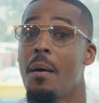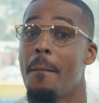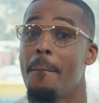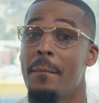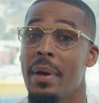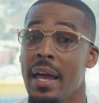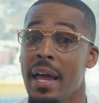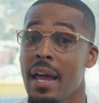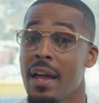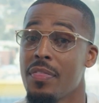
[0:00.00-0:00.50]

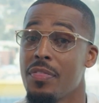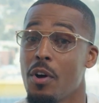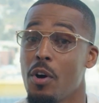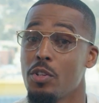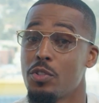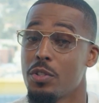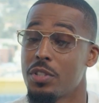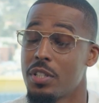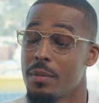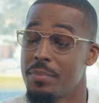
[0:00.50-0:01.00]
Man,
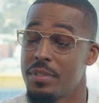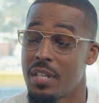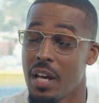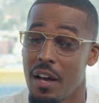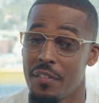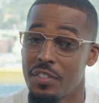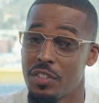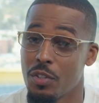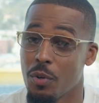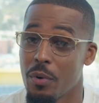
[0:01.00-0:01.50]
those were some
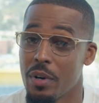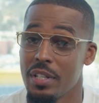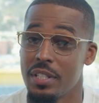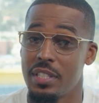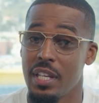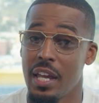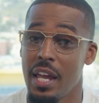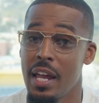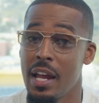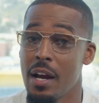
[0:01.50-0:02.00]
tough stories
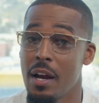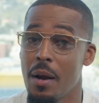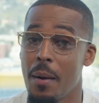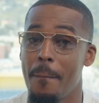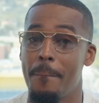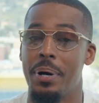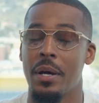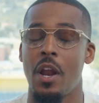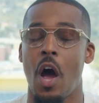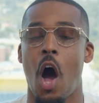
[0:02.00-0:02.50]
to
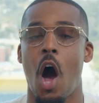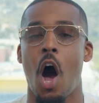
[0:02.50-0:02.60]
hear, but